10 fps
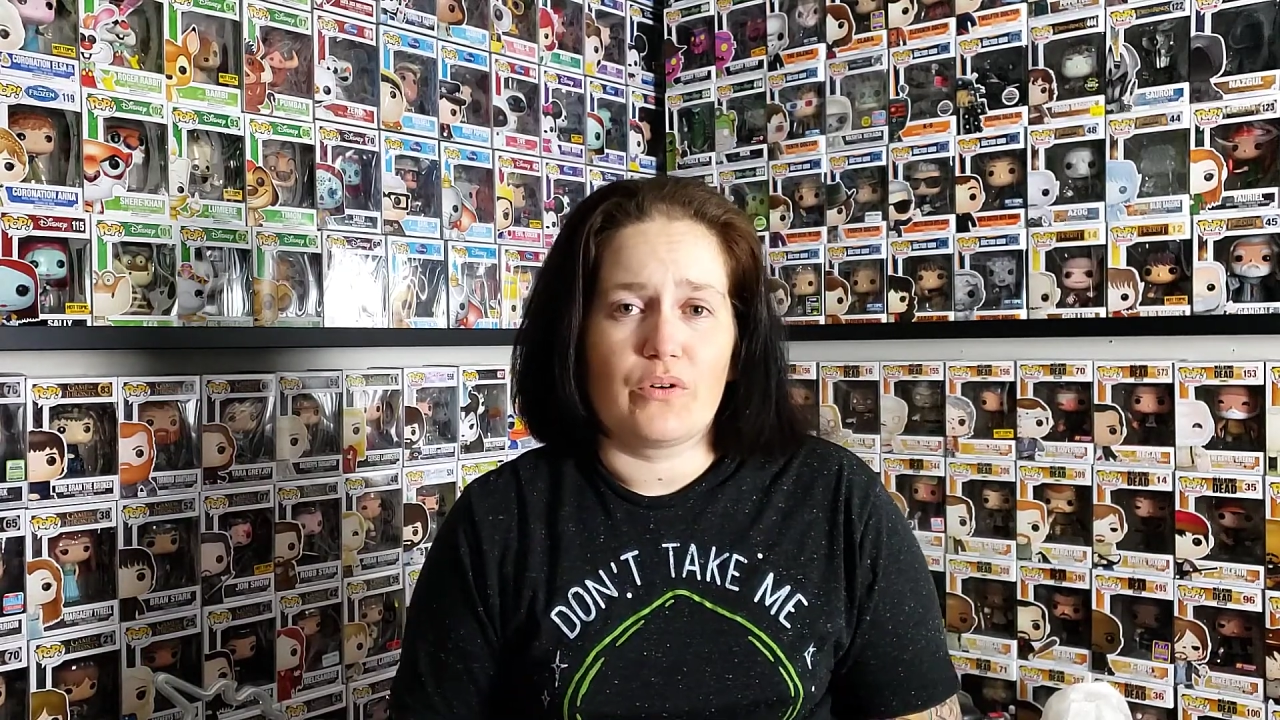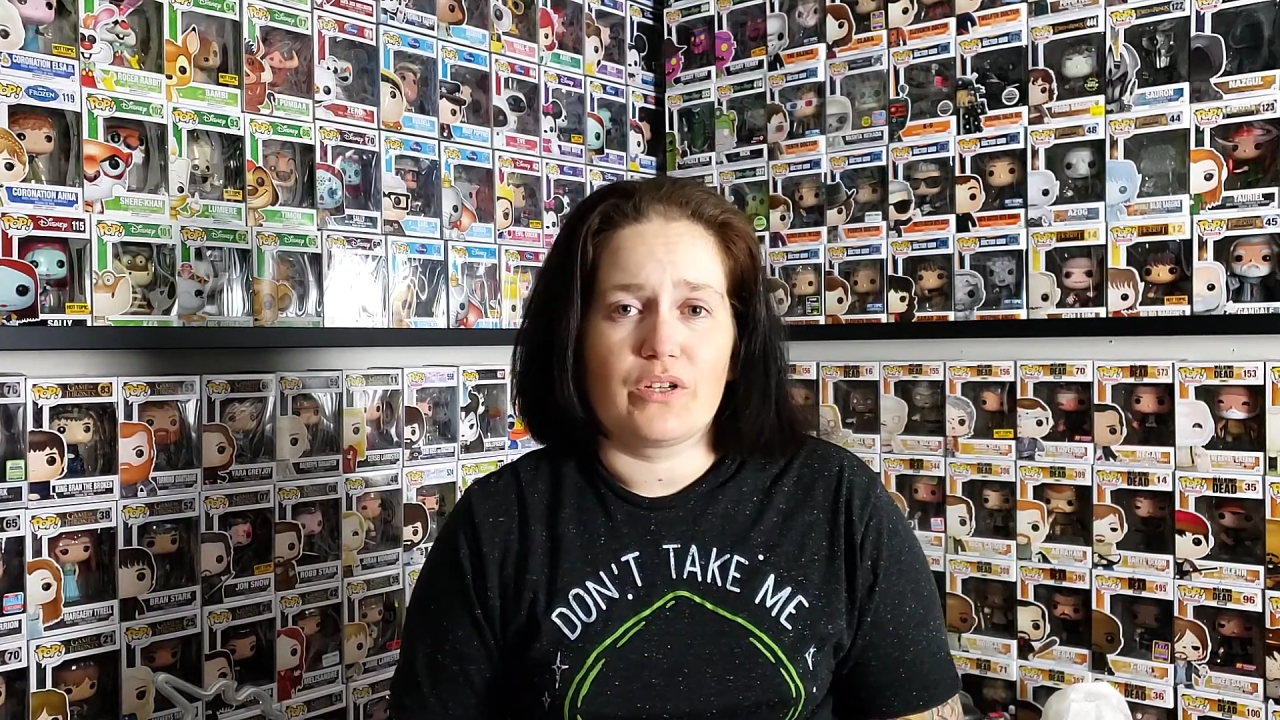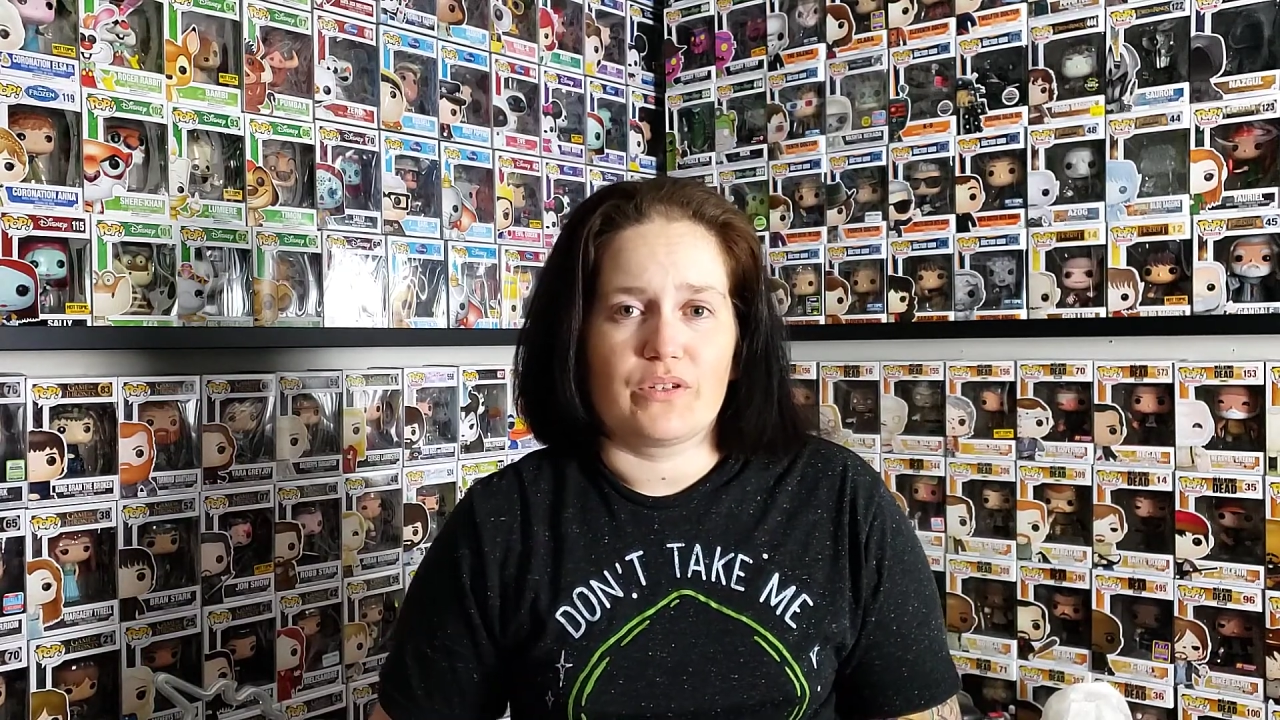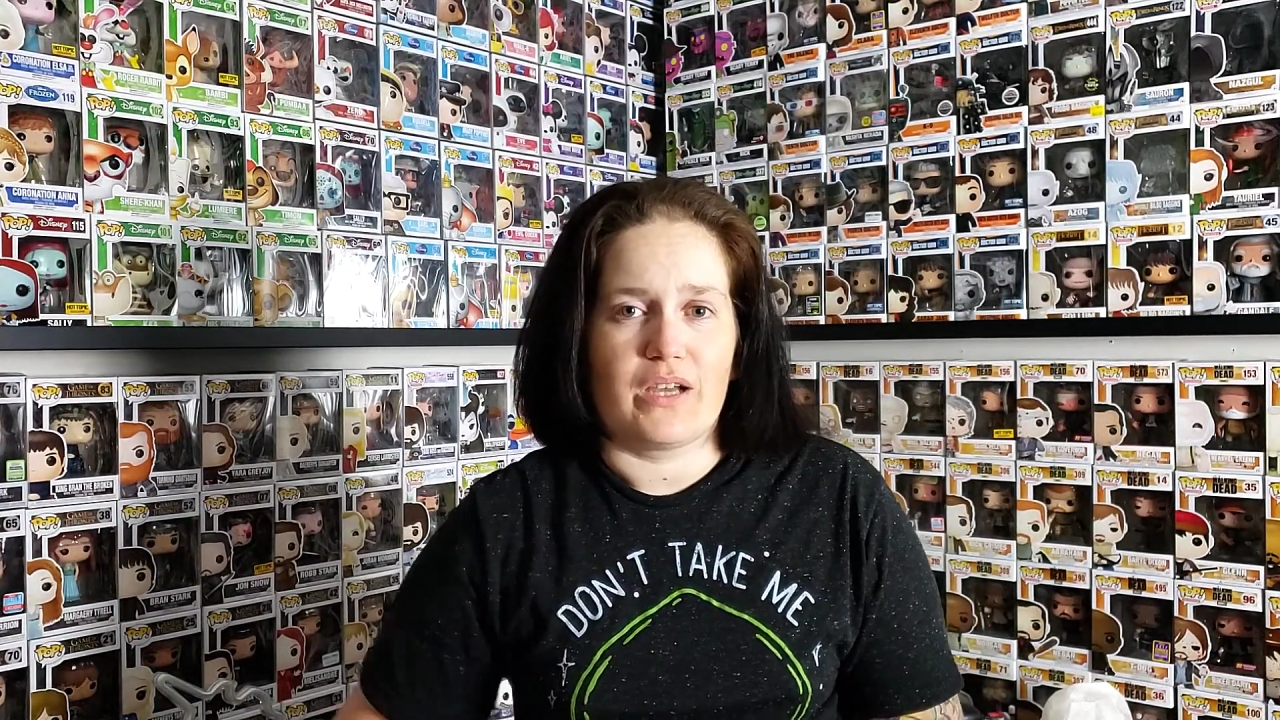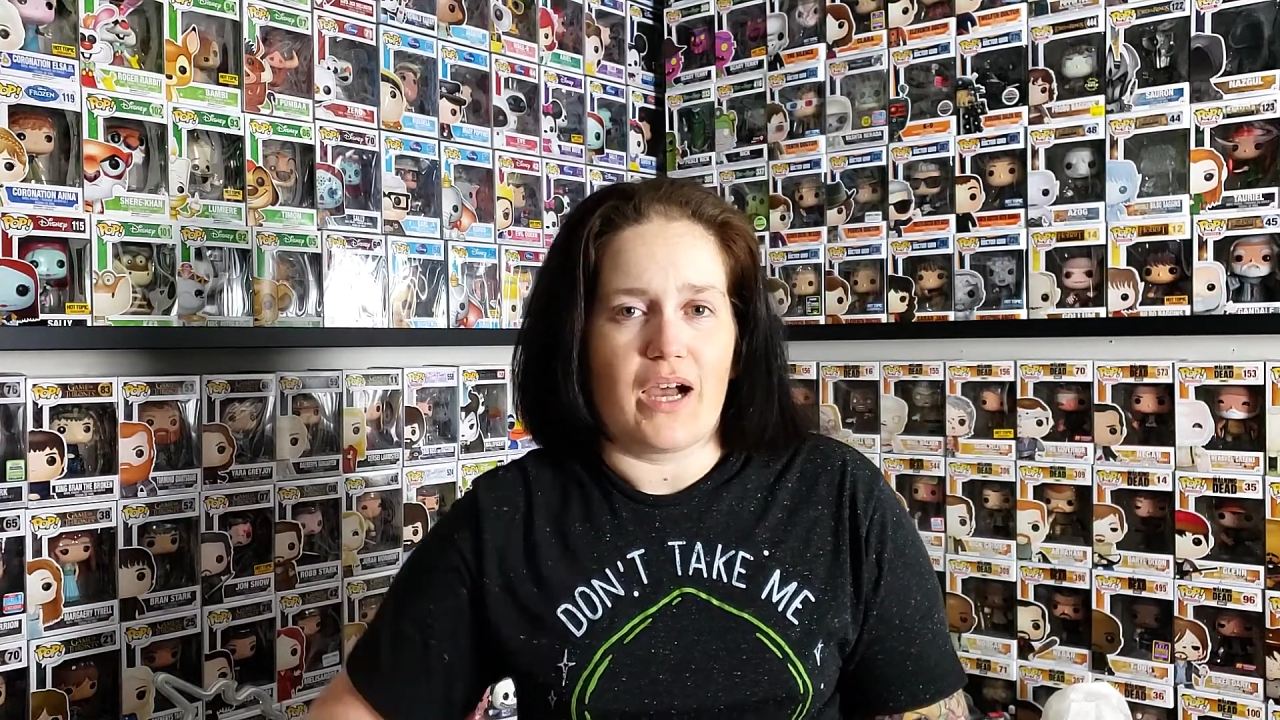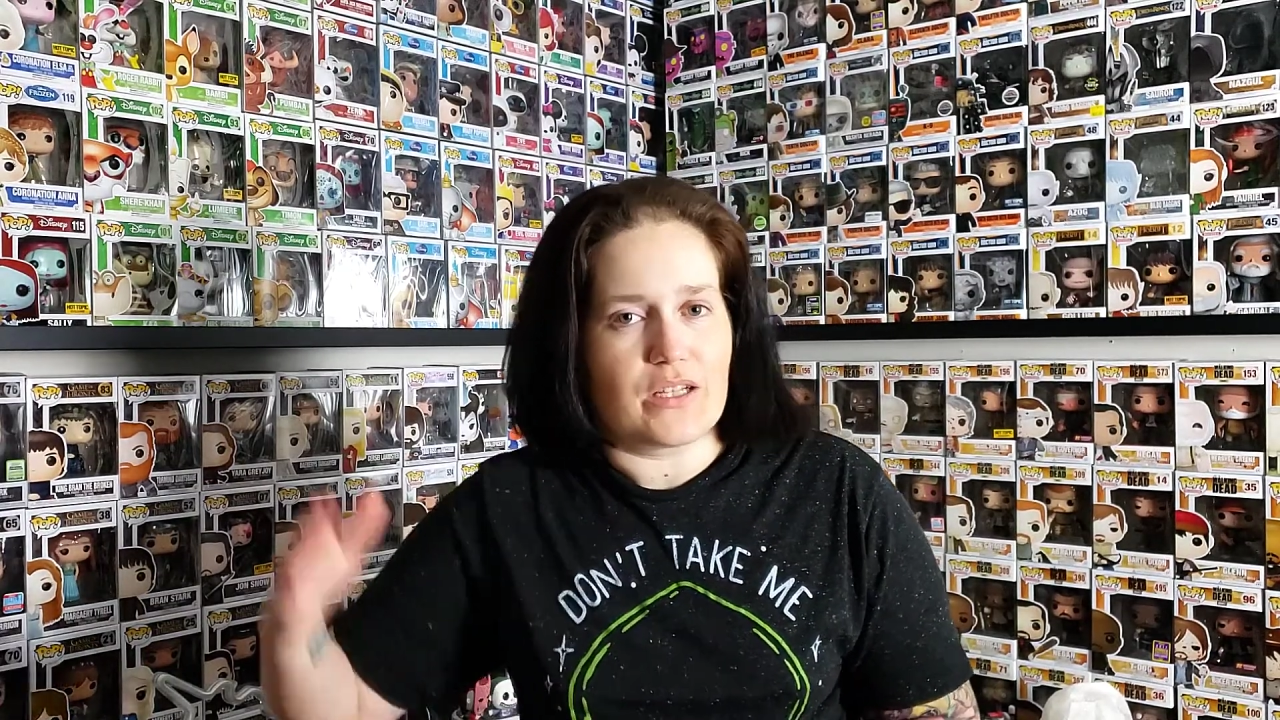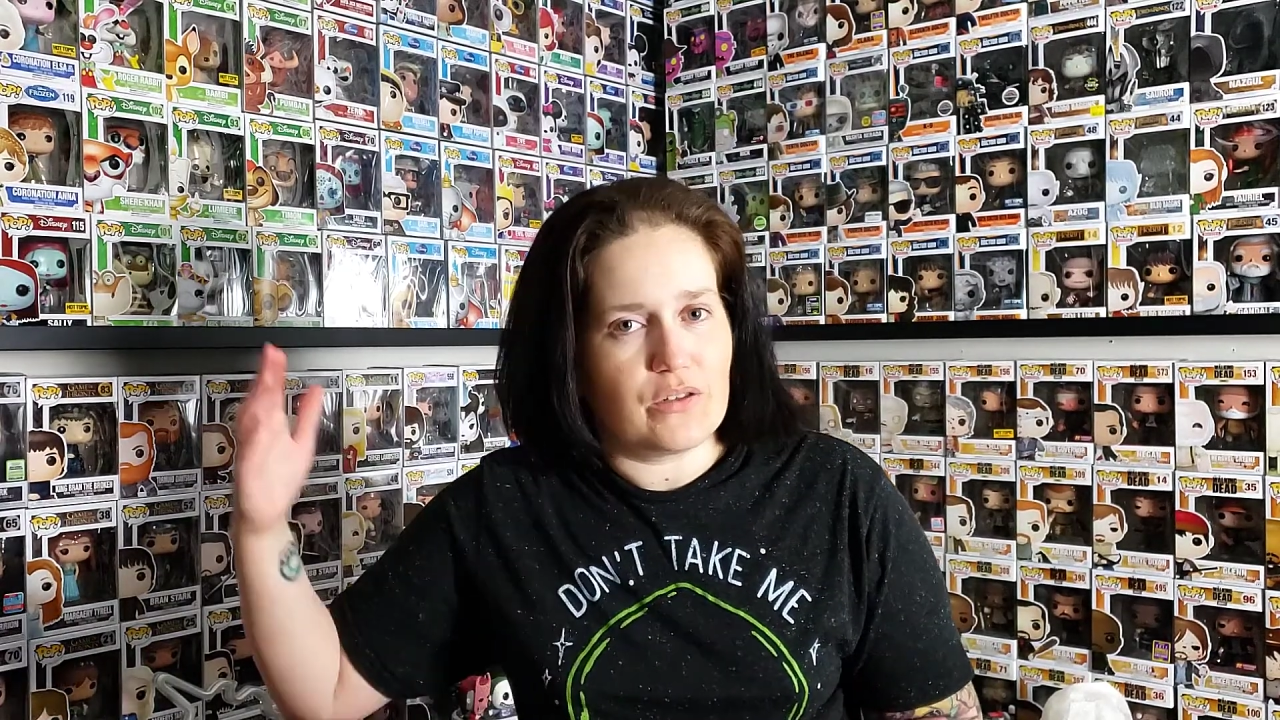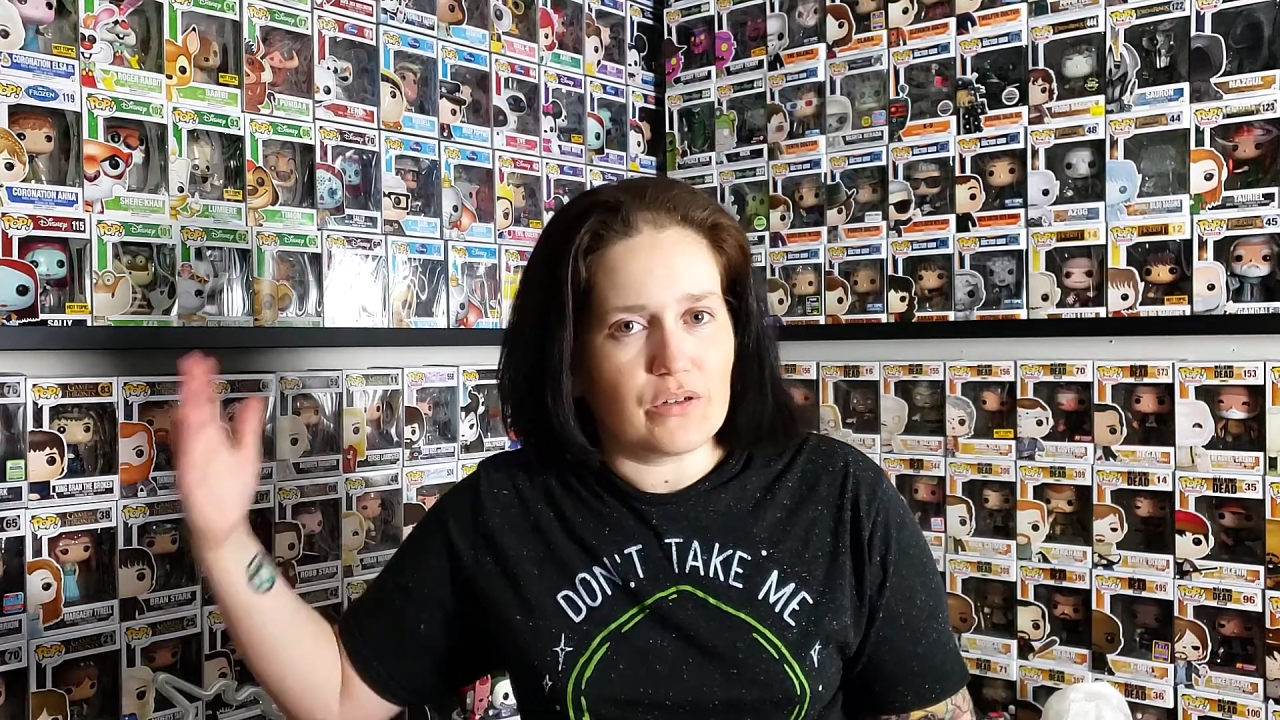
Toys for Tots,